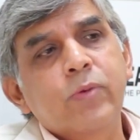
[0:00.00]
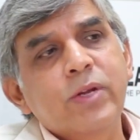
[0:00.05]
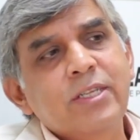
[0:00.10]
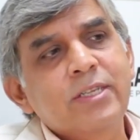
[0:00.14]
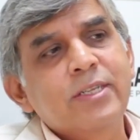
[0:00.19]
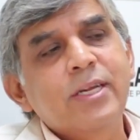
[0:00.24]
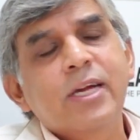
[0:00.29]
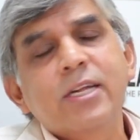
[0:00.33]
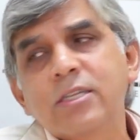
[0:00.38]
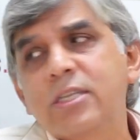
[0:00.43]
which
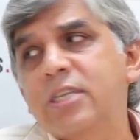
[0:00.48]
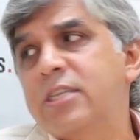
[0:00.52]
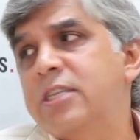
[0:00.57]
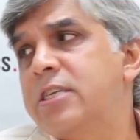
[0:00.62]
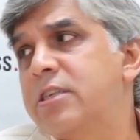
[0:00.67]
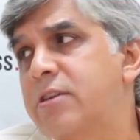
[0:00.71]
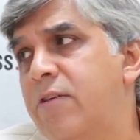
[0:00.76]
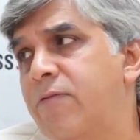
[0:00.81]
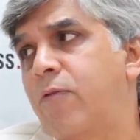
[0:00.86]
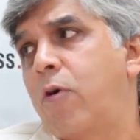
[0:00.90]
says this
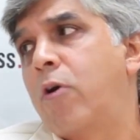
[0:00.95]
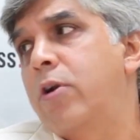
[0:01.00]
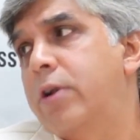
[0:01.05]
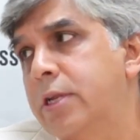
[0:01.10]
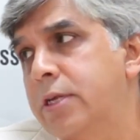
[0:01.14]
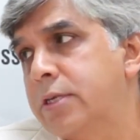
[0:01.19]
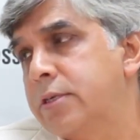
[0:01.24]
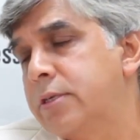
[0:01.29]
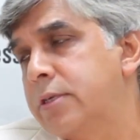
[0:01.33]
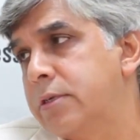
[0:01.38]
is a
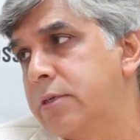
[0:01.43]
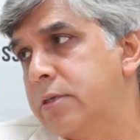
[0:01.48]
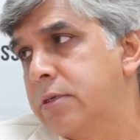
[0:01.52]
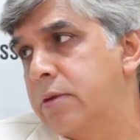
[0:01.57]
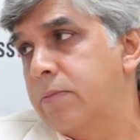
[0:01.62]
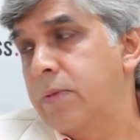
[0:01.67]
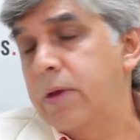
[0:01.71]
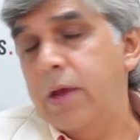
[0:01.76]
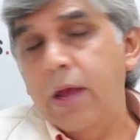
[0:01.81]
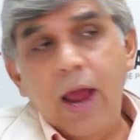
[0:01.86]
faulty
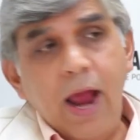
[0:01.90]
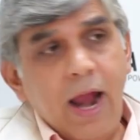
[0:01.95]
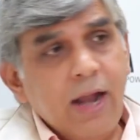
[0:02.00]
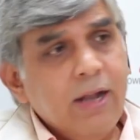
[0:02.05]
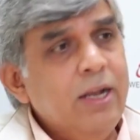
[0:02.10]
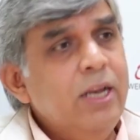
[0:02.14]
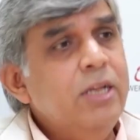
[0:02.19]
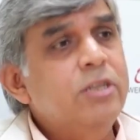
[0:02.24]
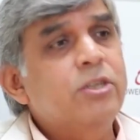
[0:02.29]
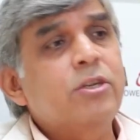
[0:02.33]
system?
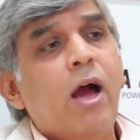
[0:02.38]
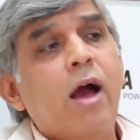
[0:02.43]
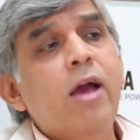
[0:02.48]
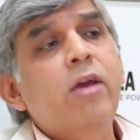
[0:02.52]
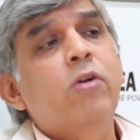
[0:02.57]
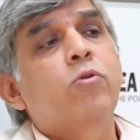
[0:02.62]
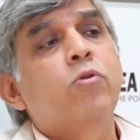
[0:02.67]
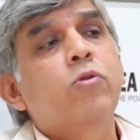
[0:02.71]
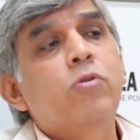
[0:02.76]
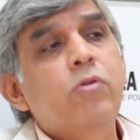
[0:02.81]
At least
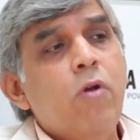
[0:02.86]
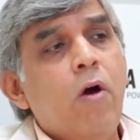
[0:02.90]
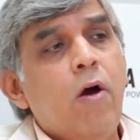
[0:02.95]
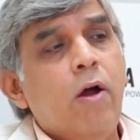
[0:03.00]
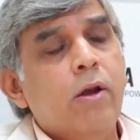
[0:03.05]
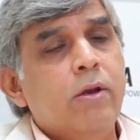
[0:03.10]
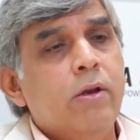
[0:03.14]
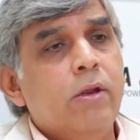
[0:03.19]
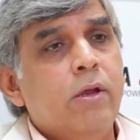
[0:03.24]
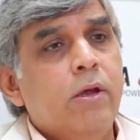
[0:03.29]
I could
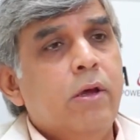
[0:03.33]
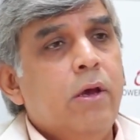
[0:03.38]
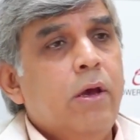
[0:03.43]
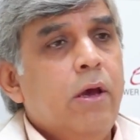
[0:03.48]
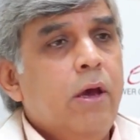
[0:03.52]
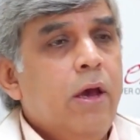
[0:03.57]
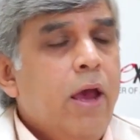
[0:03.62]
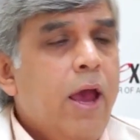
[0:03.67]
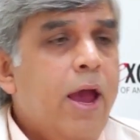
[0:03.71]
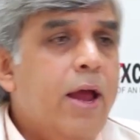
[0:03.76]
not.
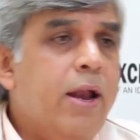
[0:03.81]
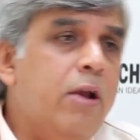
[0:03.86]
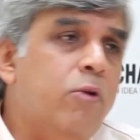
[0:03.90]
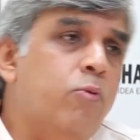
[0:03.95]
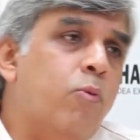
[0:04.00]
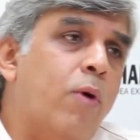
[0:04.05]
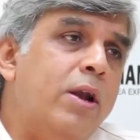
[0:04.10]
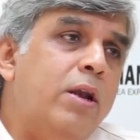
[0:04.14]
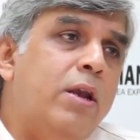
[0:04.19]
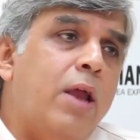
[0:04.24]
And
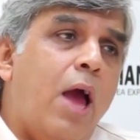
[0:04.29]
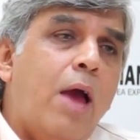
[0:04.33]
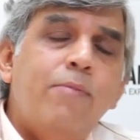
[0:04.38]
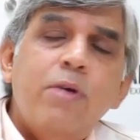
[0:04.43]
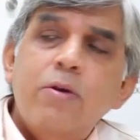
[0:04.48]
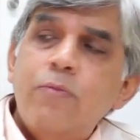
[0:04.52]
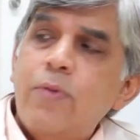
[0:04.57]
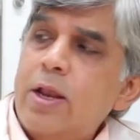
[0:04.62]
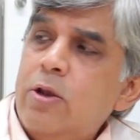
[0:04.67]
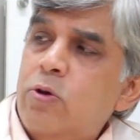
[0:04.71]
at one
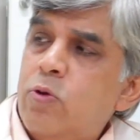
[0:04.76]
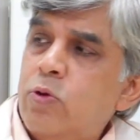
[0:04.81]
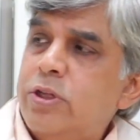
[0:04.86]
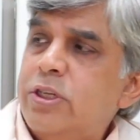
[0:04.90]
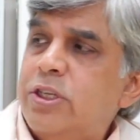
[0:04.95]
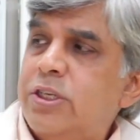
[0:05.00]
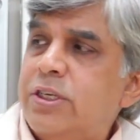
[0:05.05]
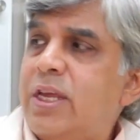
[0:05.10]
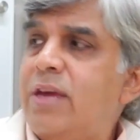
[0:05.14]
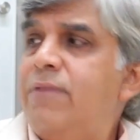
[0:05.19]
time I went to
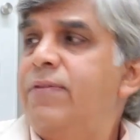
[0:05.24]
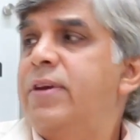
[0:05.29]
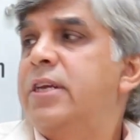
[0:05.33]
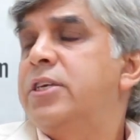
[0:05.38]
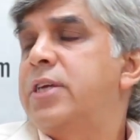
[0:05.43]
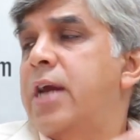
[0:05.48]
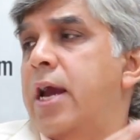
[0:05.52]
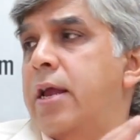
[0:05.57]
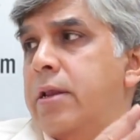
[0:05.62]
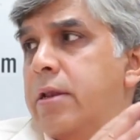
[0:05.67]
this
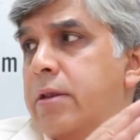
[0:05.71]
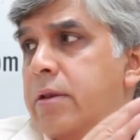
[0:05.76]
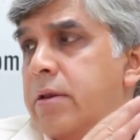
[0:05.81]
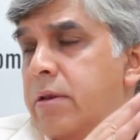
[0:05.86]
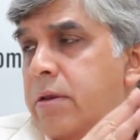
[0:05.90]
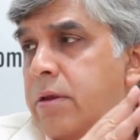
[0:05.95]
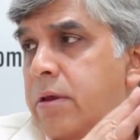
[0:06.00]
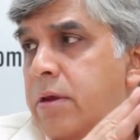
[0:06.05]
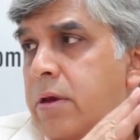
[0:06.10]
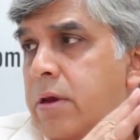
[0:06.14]
TV channel
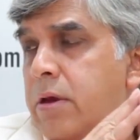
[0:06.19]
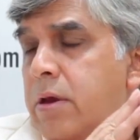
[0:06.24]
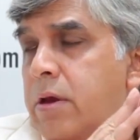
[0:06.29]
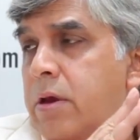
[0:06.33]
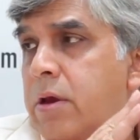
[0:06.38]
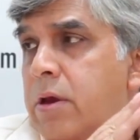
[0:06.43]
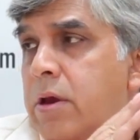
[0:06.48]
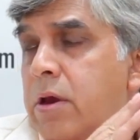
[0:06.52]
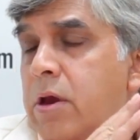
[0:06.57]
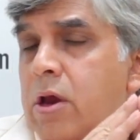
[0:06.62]

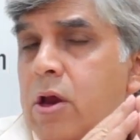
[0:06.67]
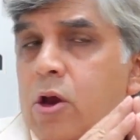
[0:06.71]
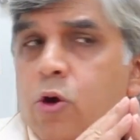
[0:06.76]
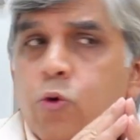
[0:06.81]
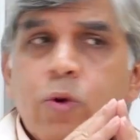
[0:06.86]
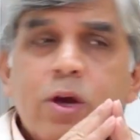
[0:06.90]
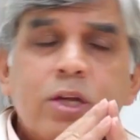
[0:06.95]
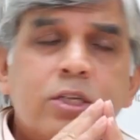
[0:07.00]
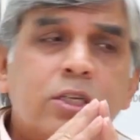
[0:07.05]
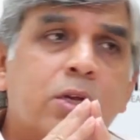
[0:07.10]

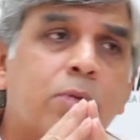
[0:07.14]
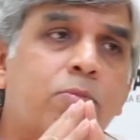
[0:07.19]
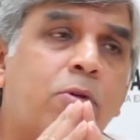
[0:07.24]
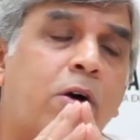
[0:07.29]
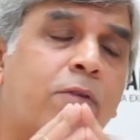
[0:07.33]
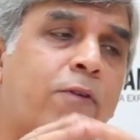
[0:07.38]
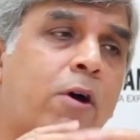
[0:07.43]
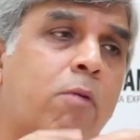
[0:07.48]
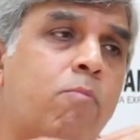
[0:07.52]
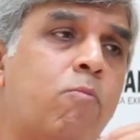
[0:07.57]
where some
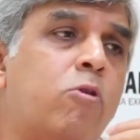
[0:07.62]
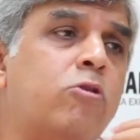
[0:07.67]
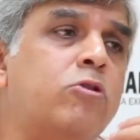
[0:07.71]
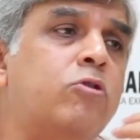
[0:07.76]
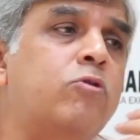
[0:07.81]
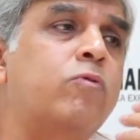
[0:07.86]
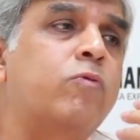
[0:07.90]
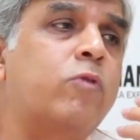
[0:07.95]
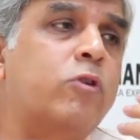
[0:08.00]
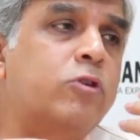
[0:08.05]
of our
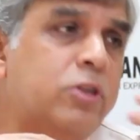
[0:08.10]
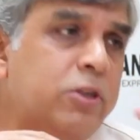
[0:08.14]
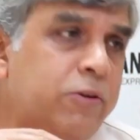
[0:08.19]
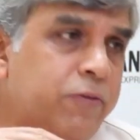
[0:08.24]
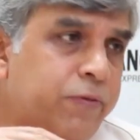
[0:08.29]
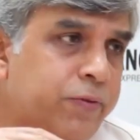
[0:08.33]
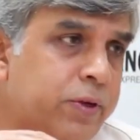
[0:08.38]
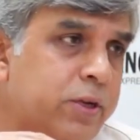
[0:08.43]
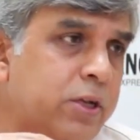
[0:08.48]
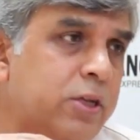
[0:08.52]
most
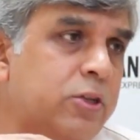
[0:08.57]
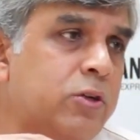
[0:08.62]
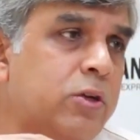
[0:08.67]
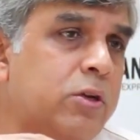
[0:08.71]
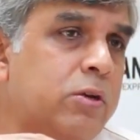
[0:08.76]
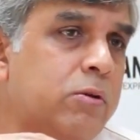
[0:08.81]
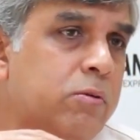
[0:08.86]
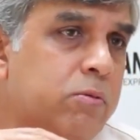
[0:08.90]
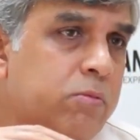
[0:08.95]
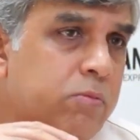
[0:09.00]
vociferous
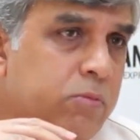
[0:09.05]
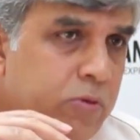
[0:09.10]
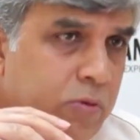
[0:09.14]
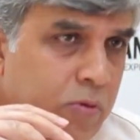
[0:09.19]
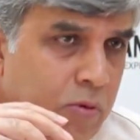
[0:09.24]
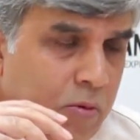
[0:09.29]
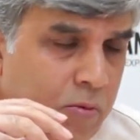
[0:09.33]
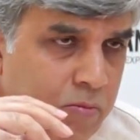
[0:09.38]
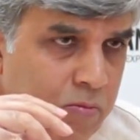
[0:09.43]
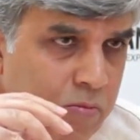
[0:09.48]
and, you
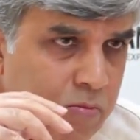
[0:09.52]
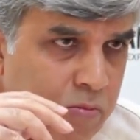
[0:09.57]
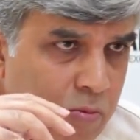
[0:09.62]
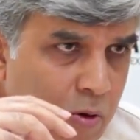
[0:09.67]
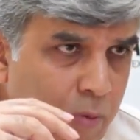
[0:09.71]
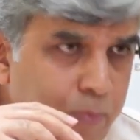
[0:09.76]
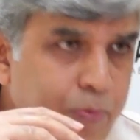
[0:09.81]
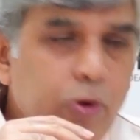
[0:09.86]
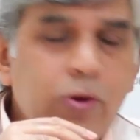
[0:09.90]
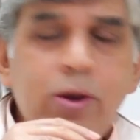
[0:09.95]
know,
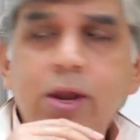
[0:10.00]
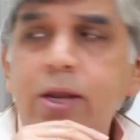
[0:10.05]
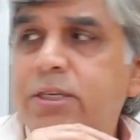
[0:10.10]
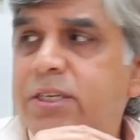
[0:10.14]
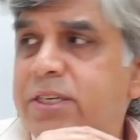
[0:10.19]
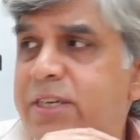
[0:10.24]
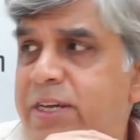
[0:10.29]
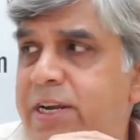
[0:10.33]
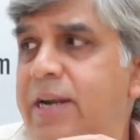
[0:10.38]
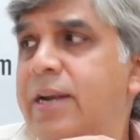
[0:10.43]

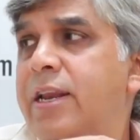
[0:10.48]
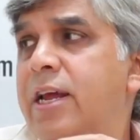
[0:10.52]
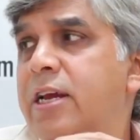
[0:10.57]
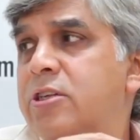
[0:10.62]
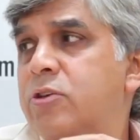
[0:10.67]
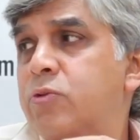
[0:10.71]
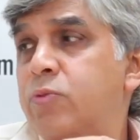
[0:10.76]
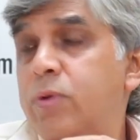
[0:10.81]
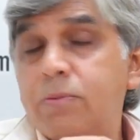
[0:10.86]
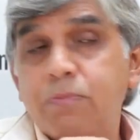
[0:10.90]
opponents,
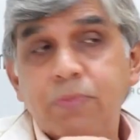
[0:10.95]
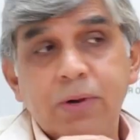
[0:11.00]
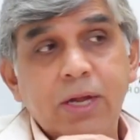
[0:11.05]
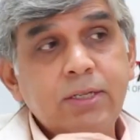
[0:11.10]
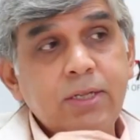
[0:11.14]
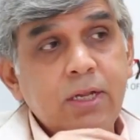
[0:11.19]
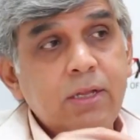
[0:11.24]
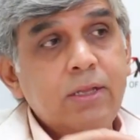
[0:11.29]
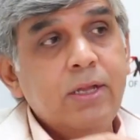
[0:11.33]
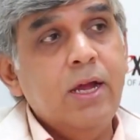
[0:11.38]
critics were
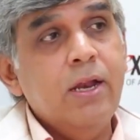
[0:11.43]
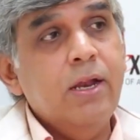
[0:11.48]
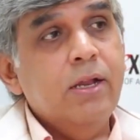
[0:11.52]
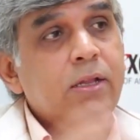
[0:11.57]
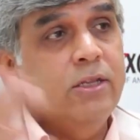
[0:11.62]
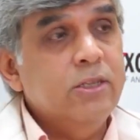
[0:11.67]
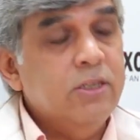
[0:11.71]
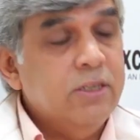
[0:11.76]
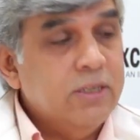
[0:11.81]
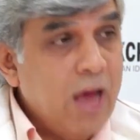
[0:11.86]
present there
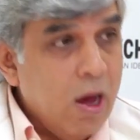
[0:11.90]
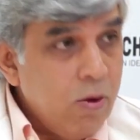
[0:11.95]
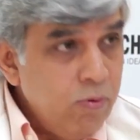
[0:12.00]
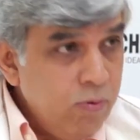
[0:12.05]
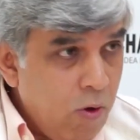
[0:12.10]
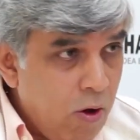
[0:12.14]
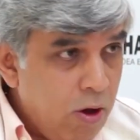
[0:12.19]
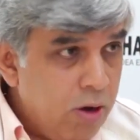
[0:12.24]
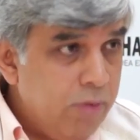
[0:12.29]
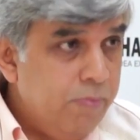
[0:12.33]
at this
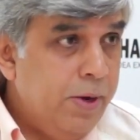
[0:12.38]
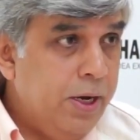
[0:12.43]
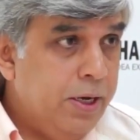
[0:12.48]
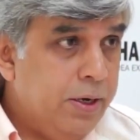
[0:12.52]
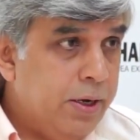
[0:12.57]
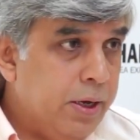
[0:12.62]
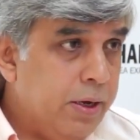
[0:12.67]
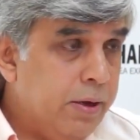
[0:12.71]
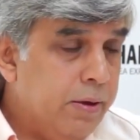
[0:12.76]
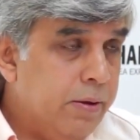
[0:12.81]
town hall
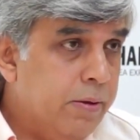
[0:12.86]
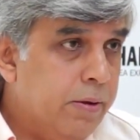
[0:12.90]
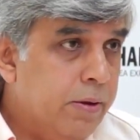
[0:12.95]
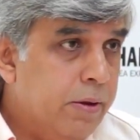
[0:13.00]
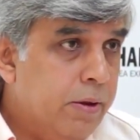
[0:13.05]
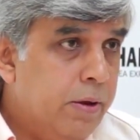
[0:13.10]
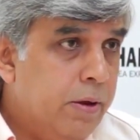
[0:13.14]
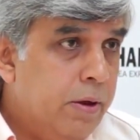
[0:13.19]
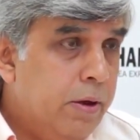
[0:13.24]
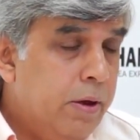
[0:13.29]
meeting.
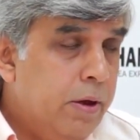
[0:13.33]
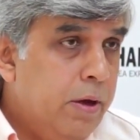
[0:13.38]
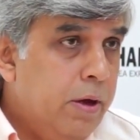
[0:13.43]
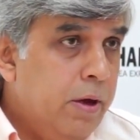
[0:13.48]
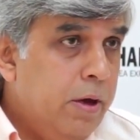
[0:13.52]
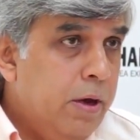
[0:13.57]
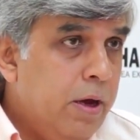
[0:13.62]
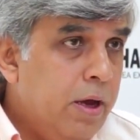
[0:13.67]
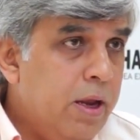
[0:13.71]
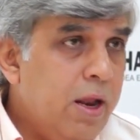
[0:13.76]

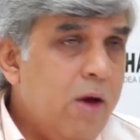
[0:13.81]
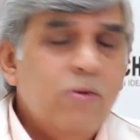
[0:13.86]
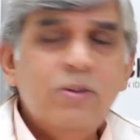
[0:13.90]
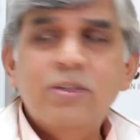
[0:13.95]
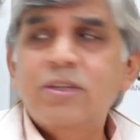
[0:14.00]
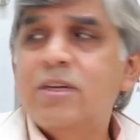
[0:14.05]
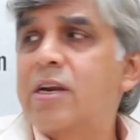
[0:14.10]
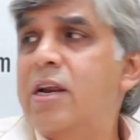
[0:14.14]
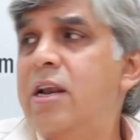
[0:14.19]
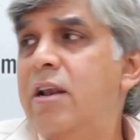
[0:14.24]
And I
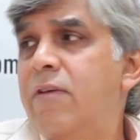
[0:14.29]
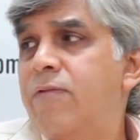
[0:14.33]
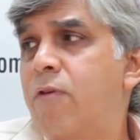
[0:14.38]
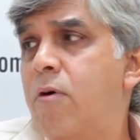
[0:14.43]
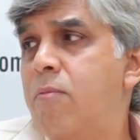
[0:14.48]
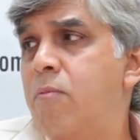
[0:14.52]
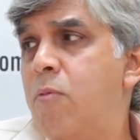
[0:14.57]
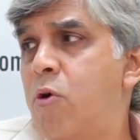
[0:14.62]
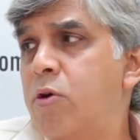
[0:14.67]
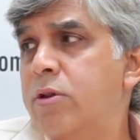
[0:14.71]
was grilled
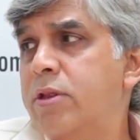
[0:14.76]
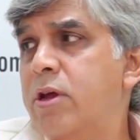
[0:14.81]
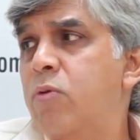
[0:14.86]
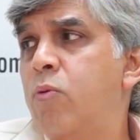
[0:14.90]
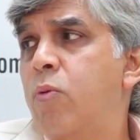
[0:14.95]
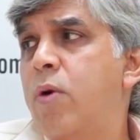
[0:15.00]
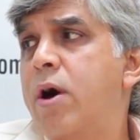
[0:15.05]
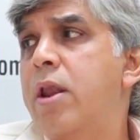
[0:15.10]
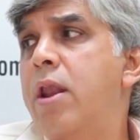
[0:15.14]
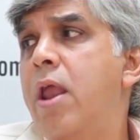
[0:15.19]
for more
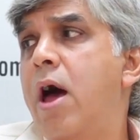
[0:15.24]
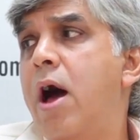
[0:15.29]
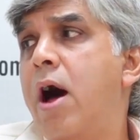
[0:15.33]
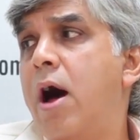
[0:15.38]
than 1